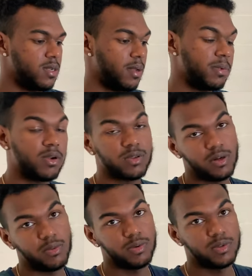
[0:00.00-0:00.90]
I mean, all the
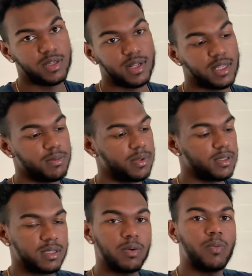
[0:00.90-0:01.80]
GoPros are like that, but
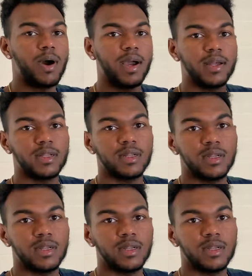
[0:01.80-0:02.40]
the wide